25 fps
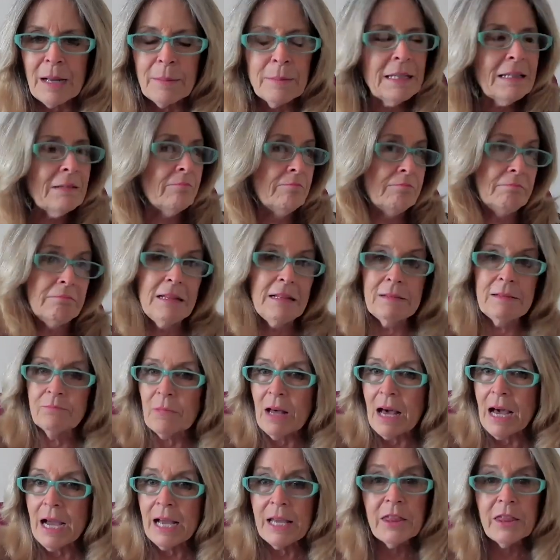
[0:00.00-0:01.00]
I mean,
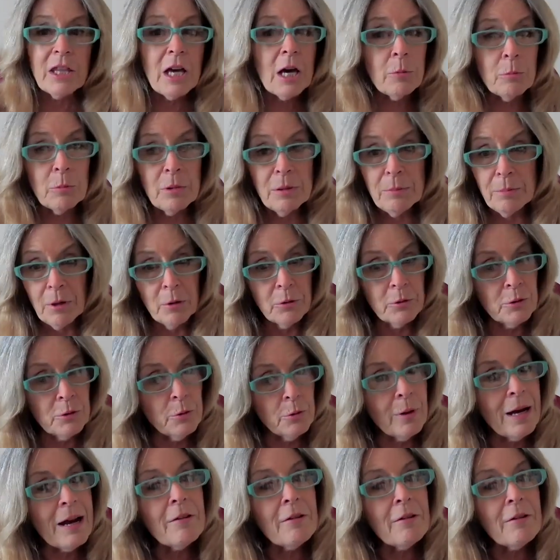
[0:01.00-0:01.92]
I thought we both knew